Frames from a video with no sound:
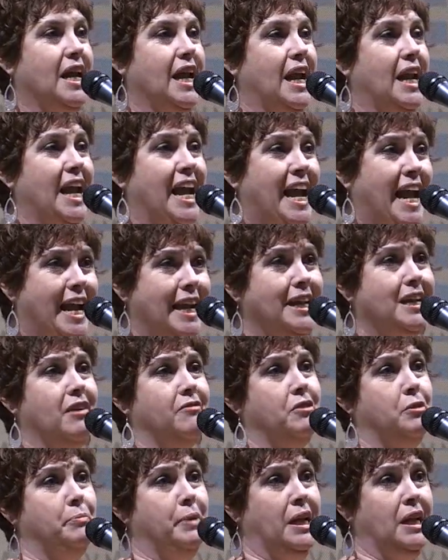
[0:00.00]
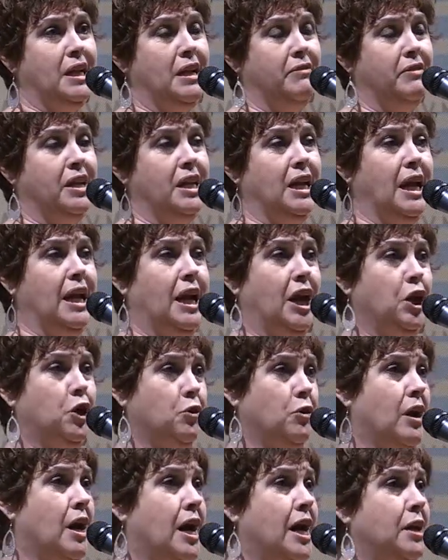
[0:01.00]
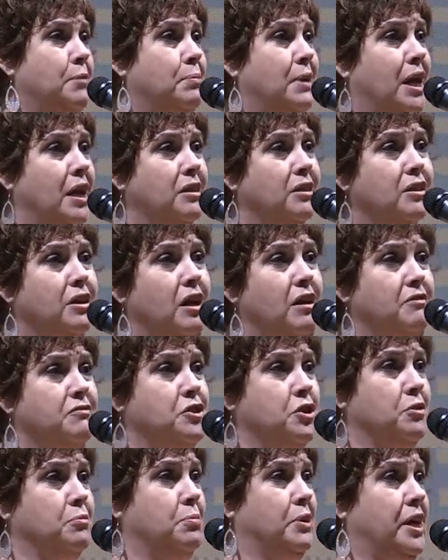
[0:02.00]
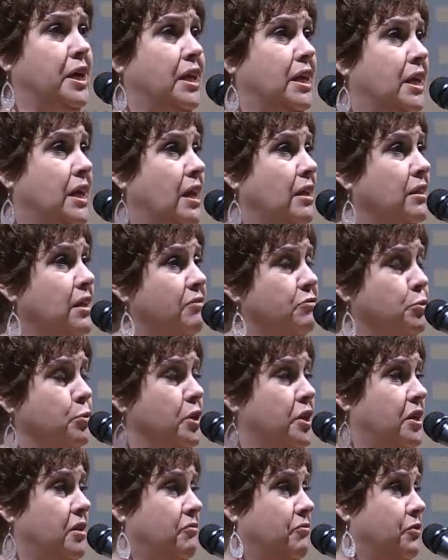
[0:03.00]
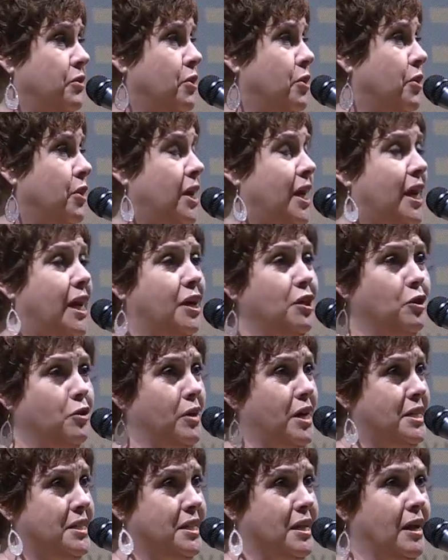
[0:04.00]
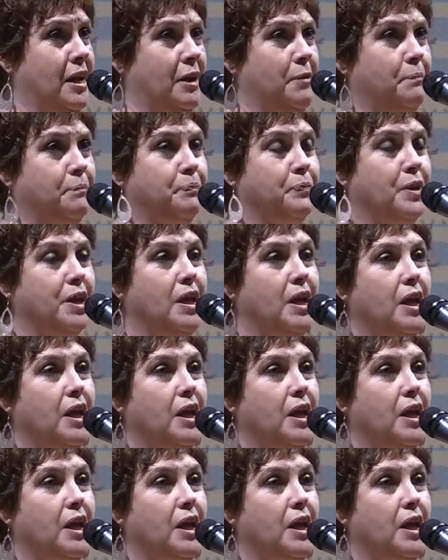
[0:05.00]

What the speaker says: And I hated every minute of it, and I cried, but I loved her brand, and I loved working for her, and I had a great time.